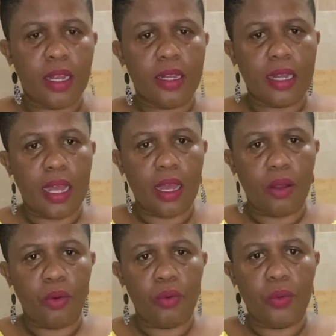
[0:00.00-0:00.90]

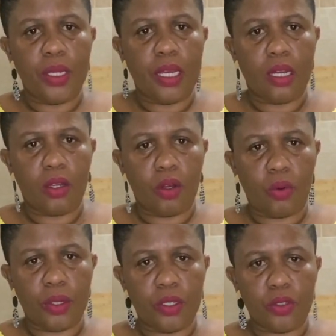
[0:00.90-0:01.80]
Now we are
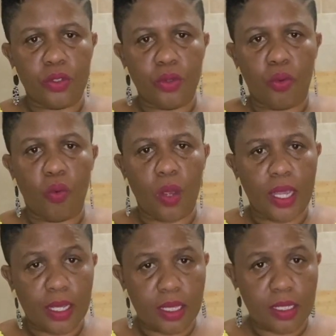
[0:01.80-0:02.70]
going to
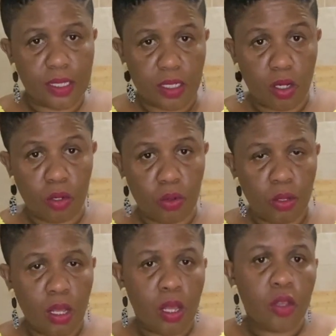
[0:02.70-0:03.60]
work this dough
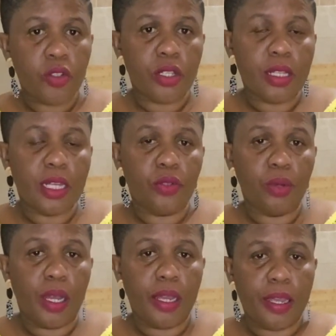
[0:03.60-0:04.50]
so that we
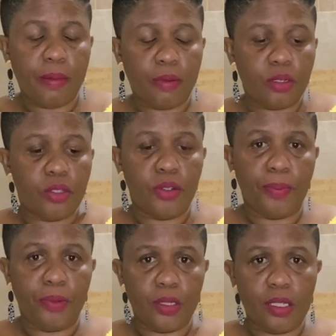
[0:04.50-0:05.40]
are able to
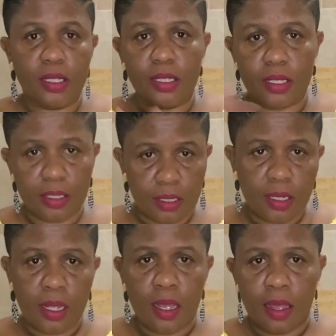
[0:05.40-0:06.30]
put it
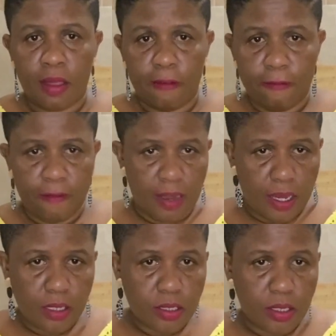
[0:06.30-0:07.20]

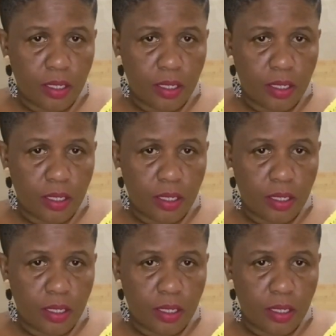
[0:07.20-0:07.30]
flat